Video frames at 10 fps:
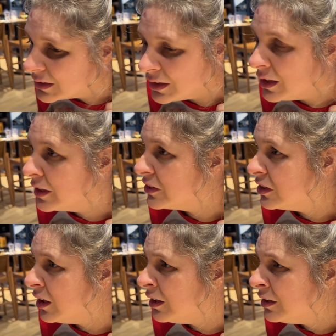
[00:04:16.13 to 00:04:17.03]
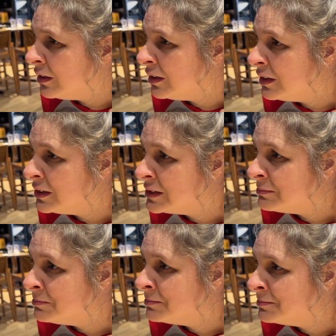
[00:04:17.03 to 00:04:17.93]
Uh,
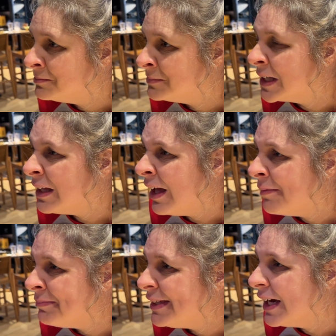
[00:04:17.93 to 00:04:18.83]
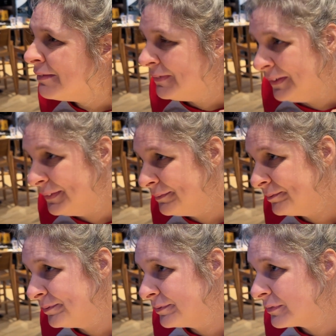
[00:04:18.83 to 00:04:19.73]
um and yeah.
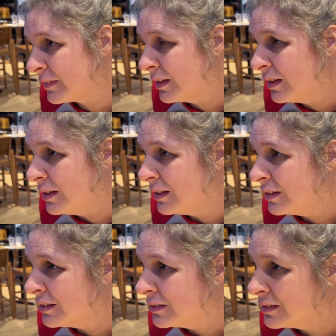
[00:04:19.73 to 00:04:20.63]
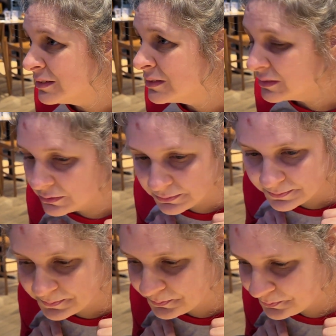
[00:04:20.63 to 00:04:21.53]
What kind? We got barbecue,
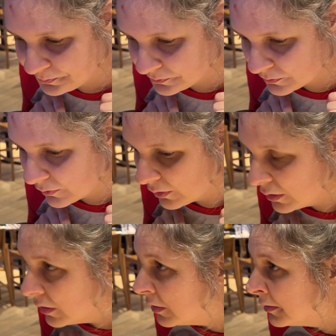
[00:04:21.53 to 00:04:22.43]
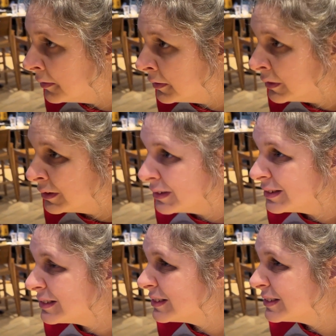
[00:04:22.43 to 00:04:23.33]
ketchup, honey mustard,
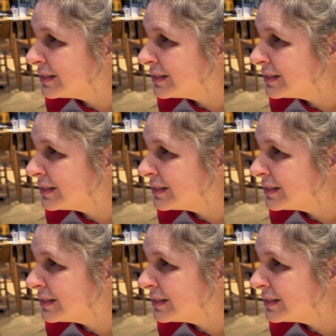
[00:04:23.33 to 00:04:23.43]
ranch.